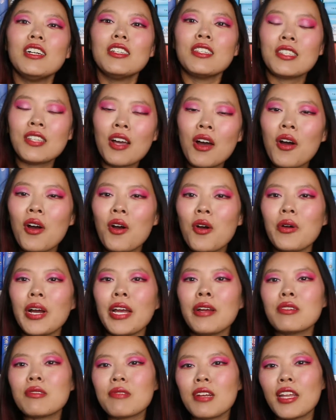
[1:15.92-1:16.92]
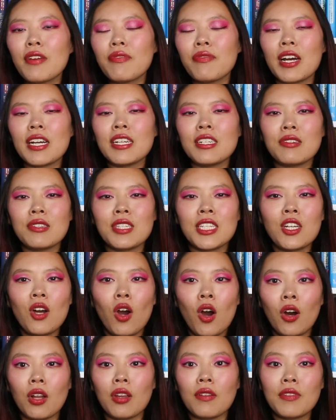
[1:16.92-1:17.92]
So it was really fun to see
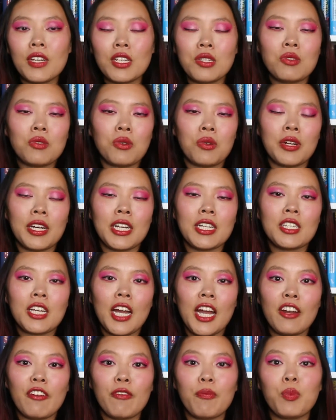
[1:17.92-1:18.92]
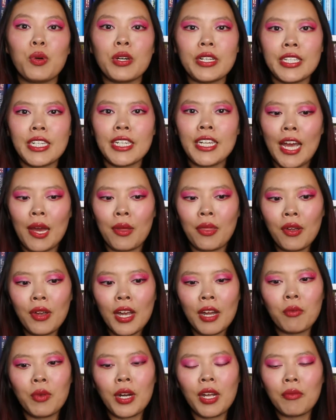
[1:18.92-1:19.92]
all of these stories kind of put together.
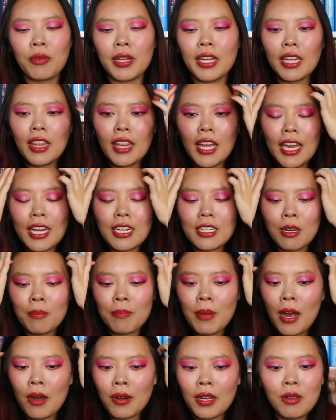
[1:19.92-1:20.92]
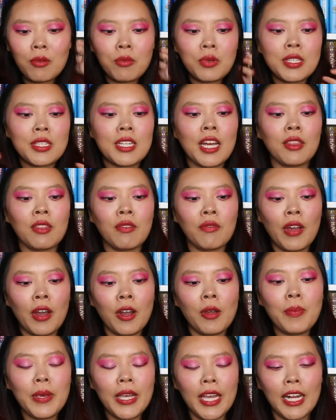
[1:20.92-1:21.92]
And what I really liked about it was at the
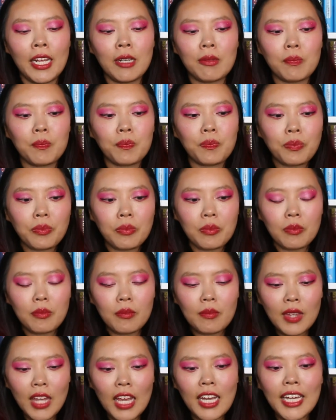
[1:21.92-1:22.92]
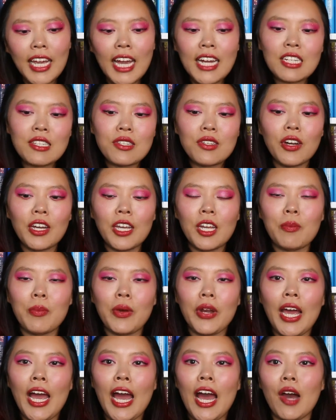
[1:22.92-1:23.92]
very beginning, Ken is talking
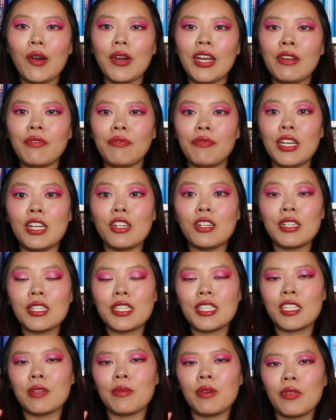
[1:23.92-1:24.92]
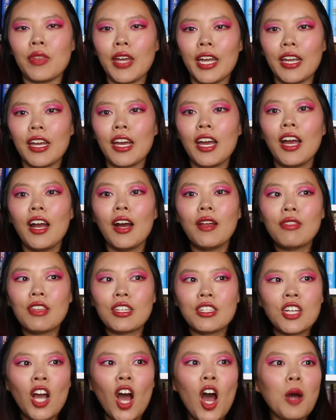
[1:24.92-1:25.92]
about how it features some of like
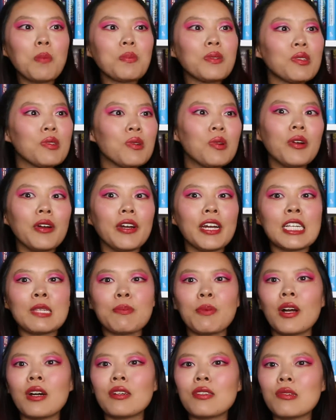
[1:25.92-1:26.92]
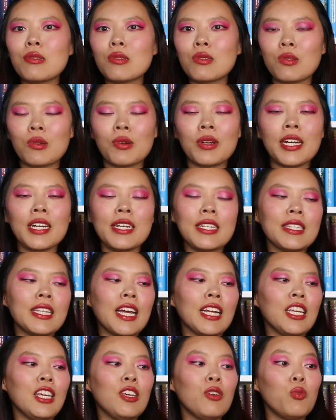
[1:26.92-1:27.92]
the top stories, but also stories
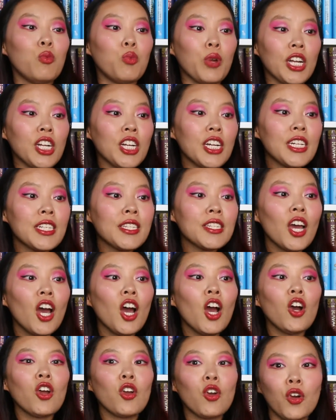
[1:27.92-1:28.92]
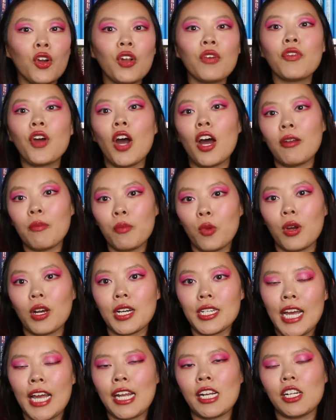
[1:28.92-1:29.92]
that he wishes could have gotten
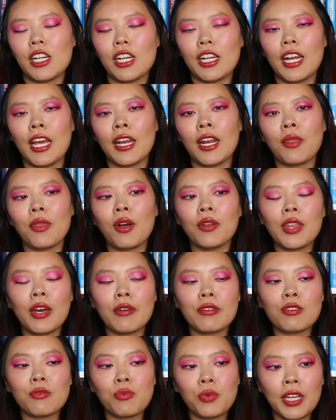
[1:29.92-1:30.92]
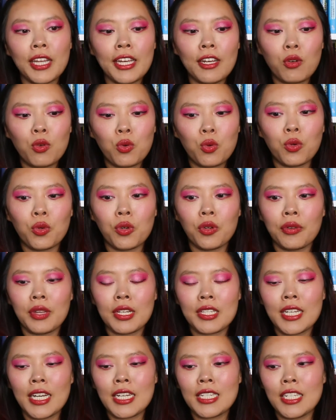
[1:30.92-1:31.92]
more attention. And I thought that was really cool,
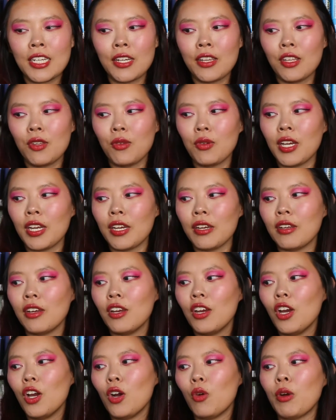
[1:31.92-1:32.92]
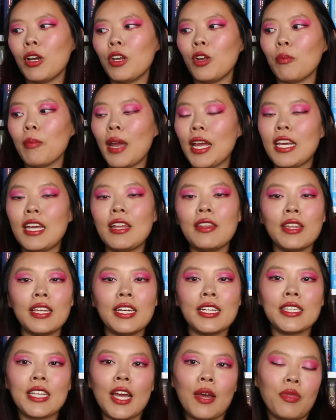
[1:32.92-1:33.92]
this idea that you can, when you're making
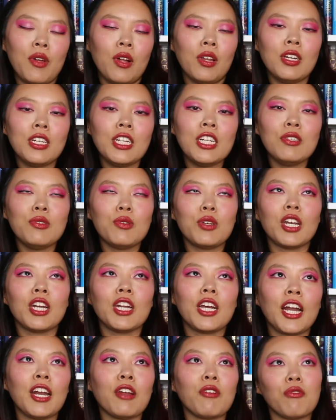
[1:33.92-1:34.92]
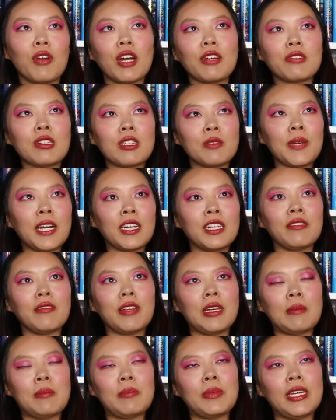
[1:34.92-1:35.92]
these anthologies, you can kind of
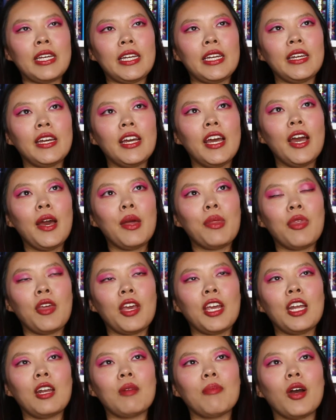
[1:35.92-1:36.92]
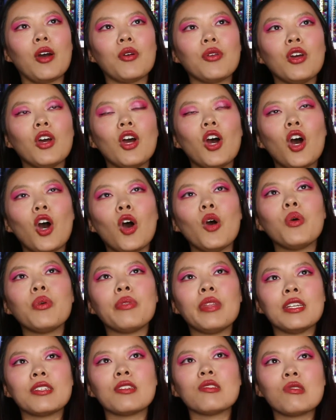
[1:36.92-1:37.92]
retrospectively be thinking about,
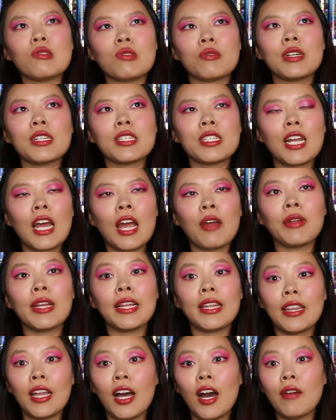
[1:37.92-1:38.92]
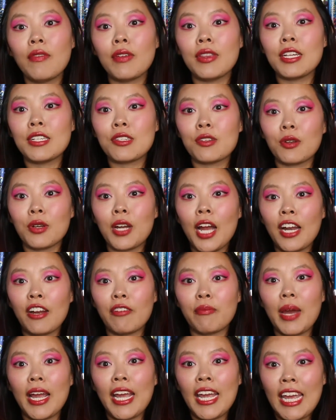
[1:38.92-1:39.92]
oh, these are stories that I really love and these are
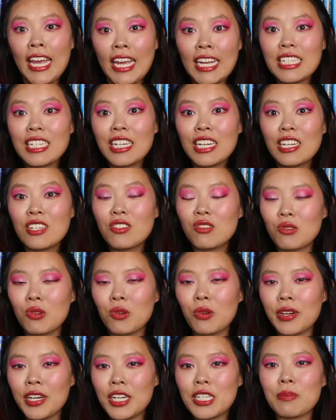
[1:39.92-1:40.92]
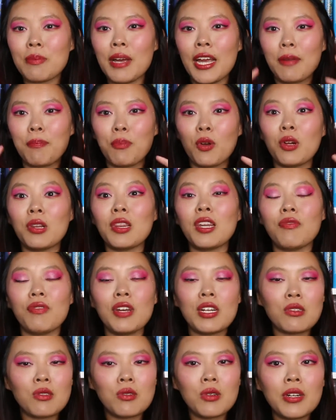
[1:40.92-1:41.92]
kind of my hit stories, my
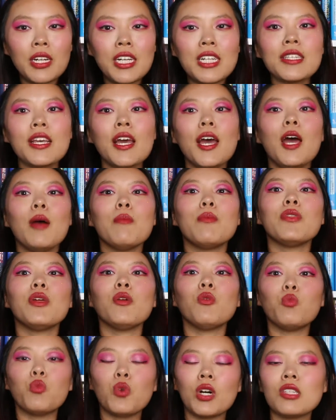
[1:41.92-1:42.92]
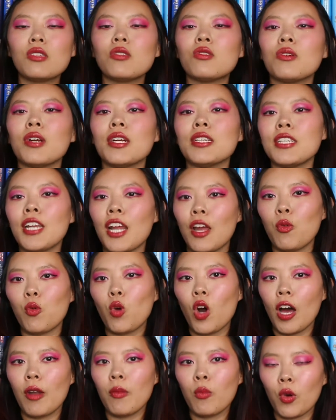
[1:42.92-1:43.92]
prolific stories, but then what stories did I
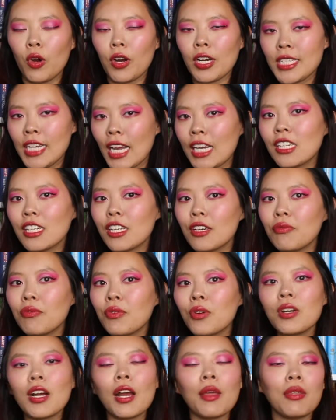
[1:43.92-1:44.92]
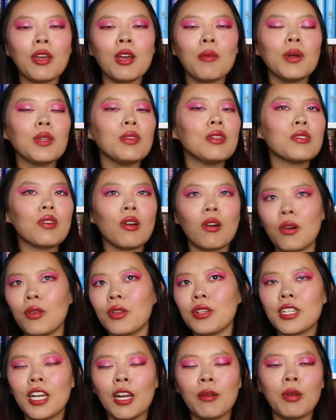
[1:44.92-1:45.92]
want more attention for? I think about those
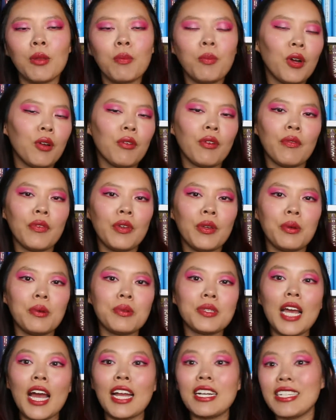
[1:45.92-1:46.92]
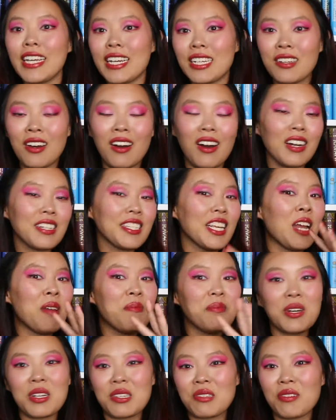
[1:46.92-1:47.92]
all the time with book reviews and TikToks
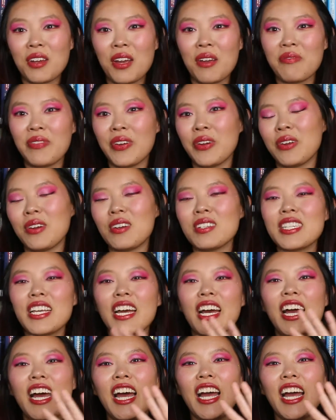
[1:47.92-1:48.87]
and bookstagram photos,